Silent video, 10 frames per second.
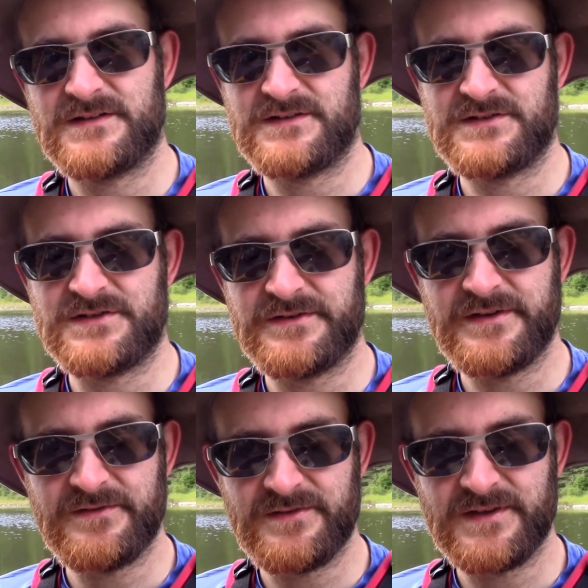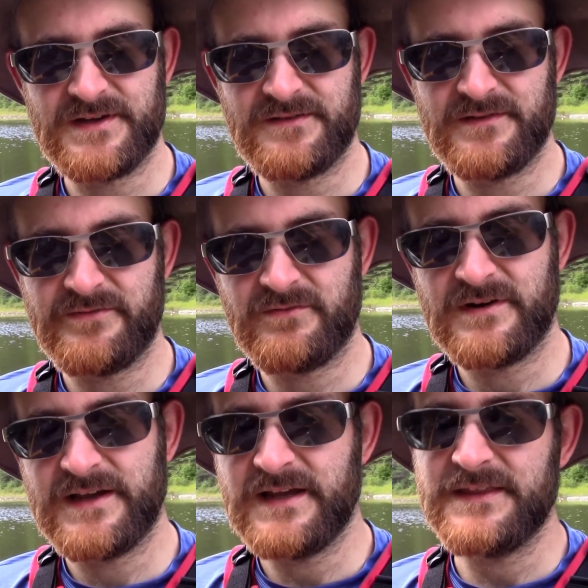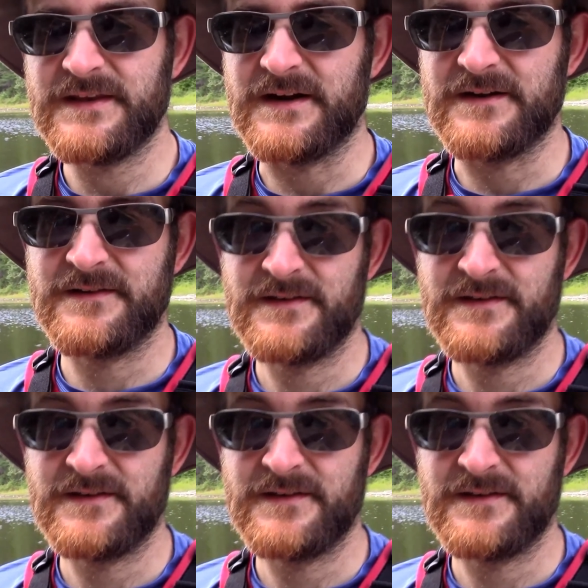show you the river when I get there.